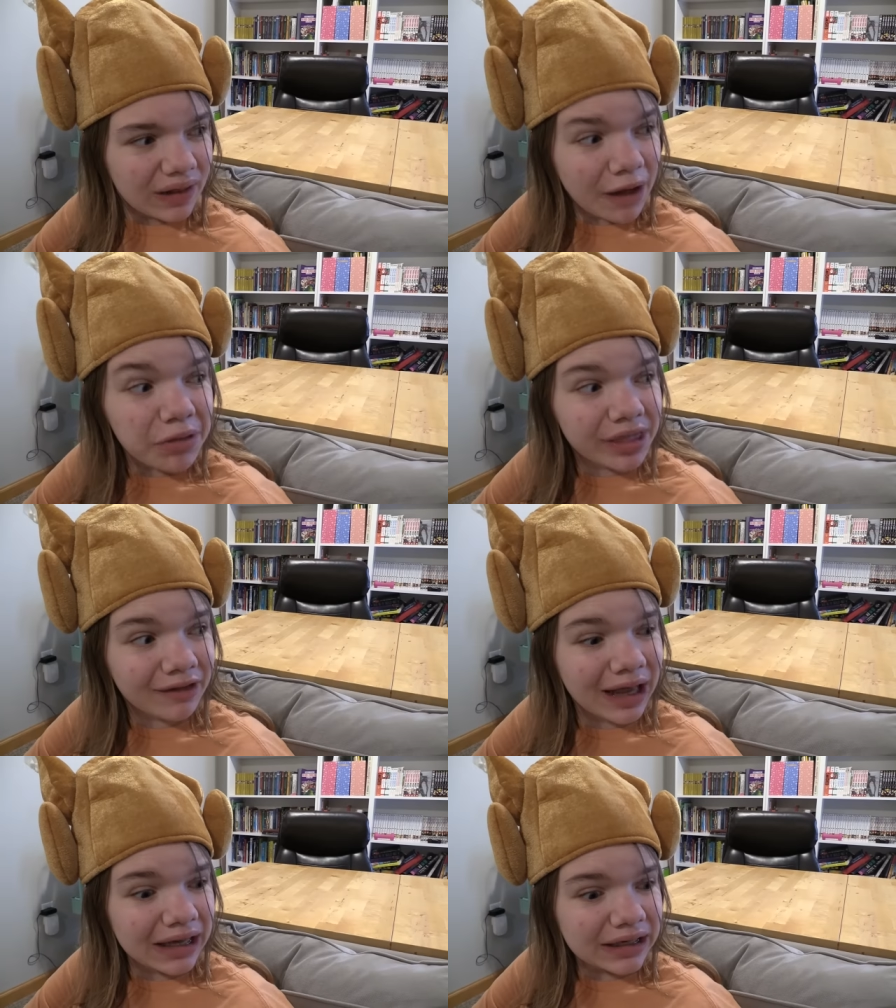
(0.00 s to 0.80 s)

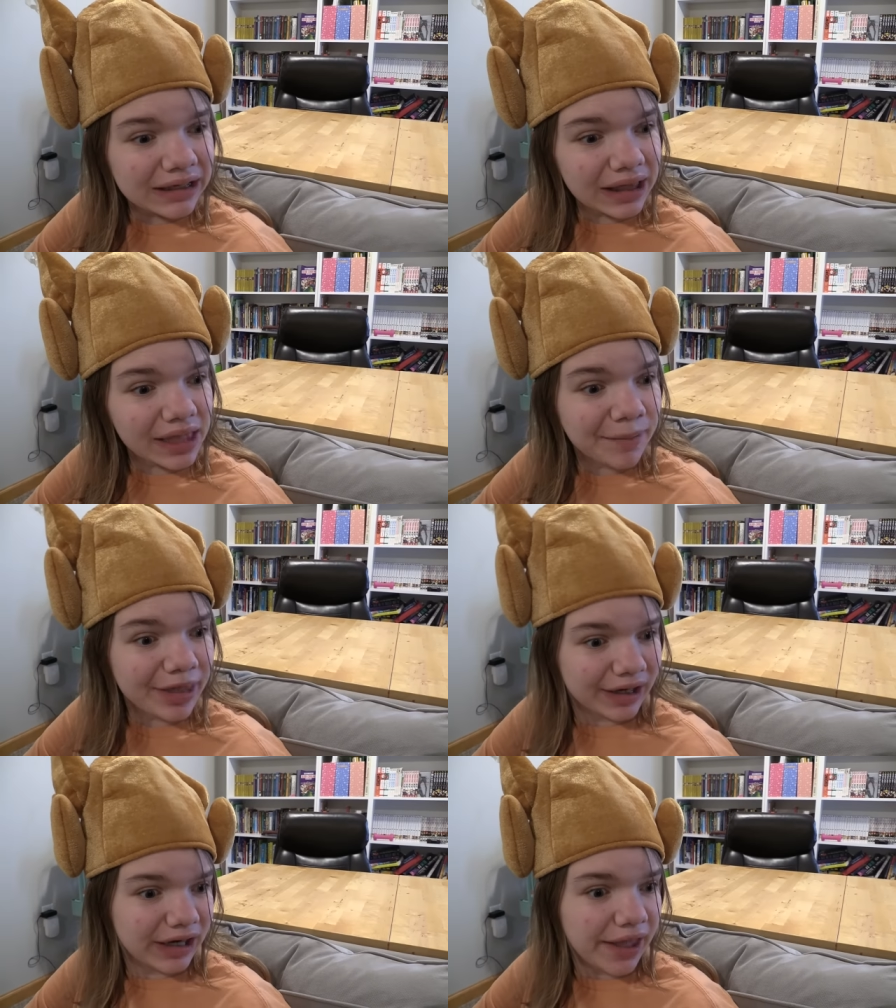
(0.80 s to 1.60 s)
Clownzilla? He seems
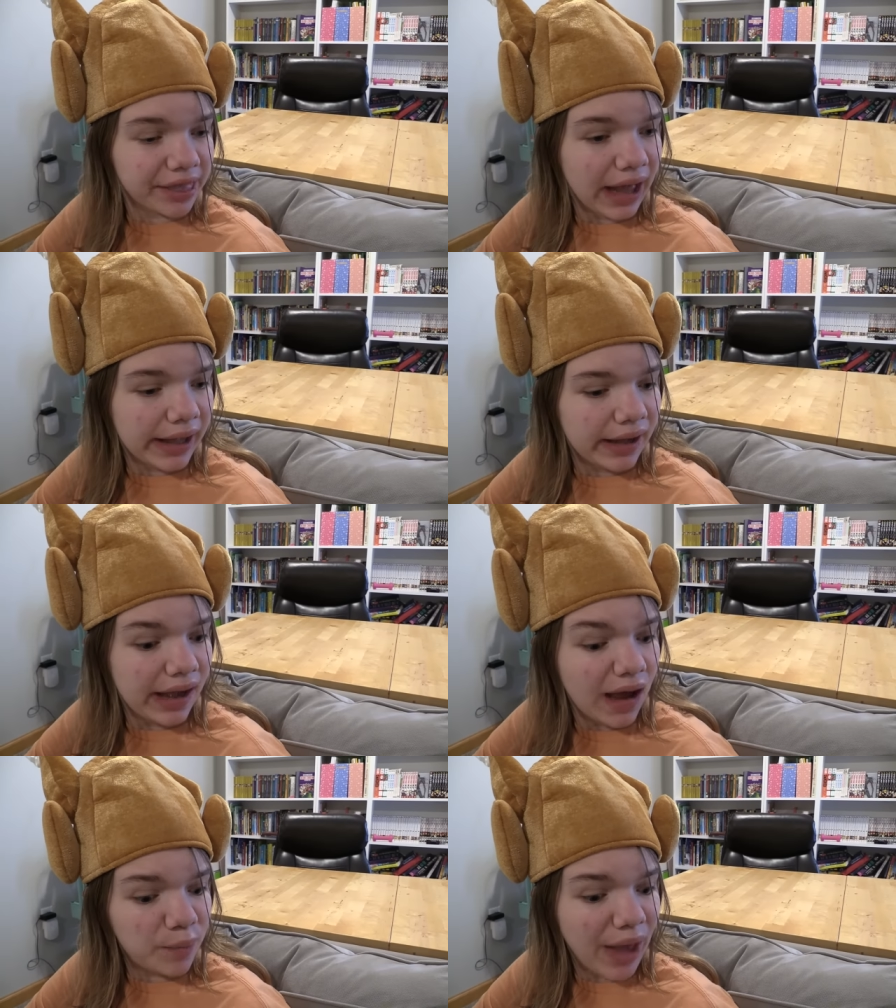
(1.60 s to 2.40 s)
like a nice guy.
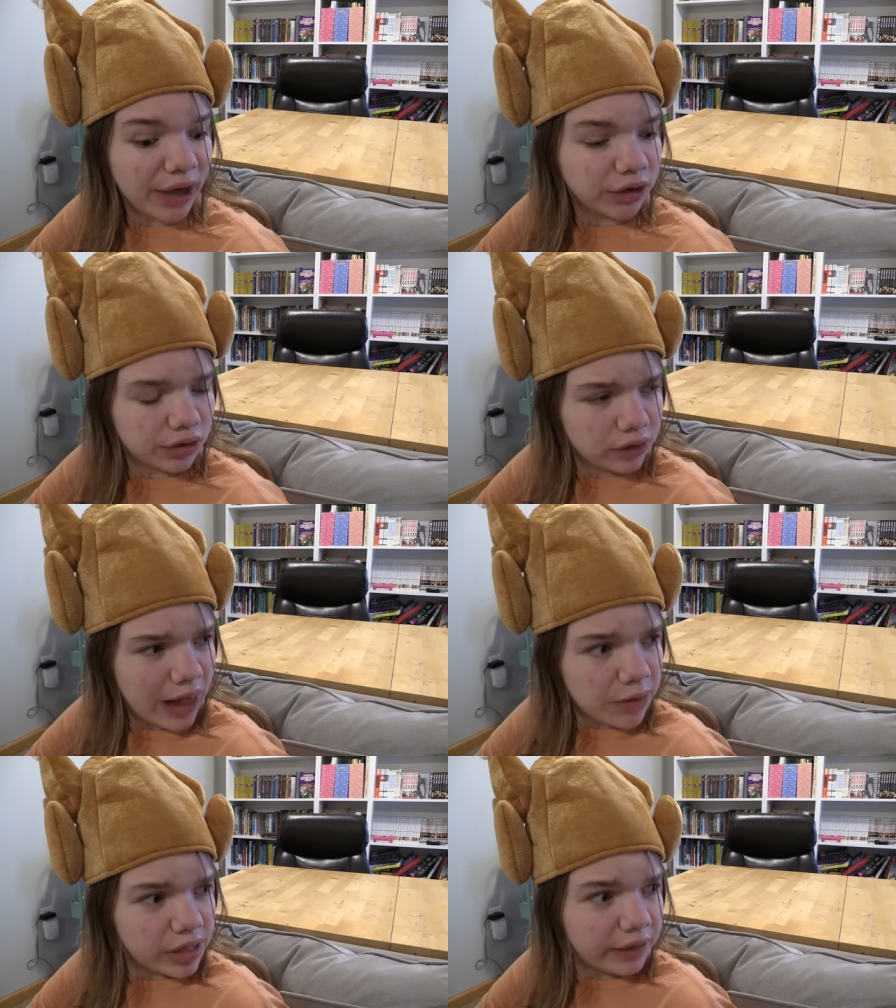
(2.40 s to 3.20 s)
How bad could
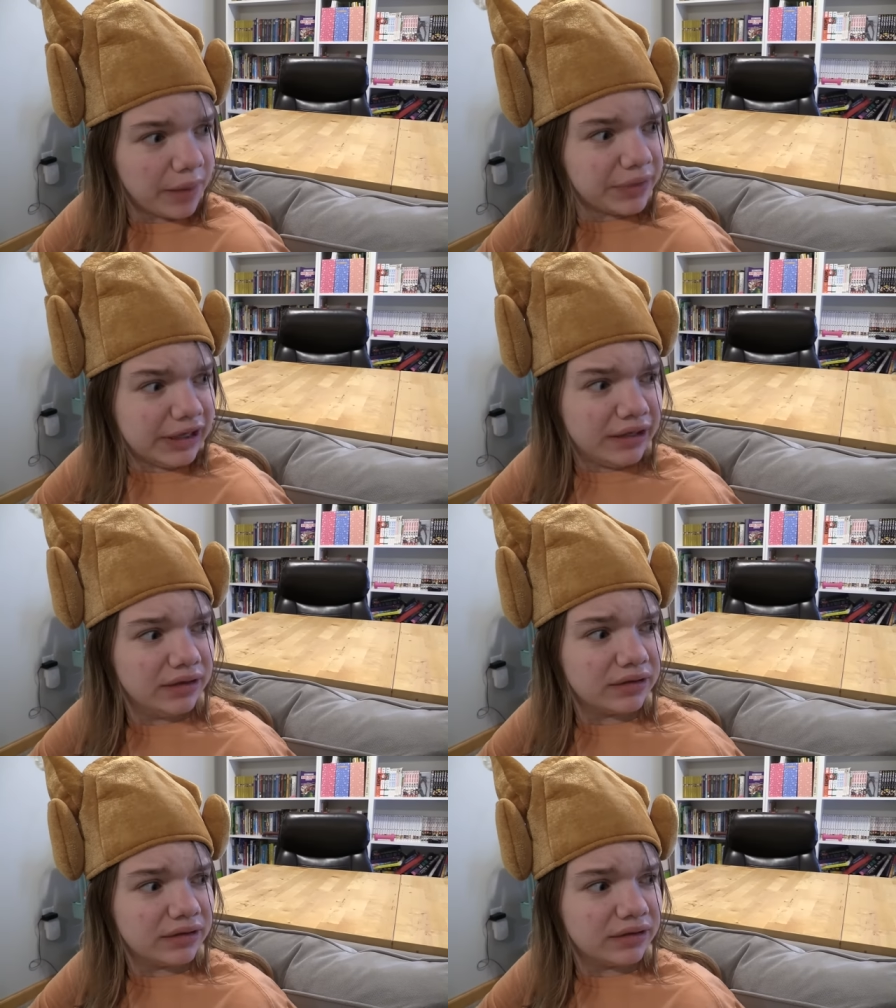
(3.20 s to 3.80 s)
Clownzilla be?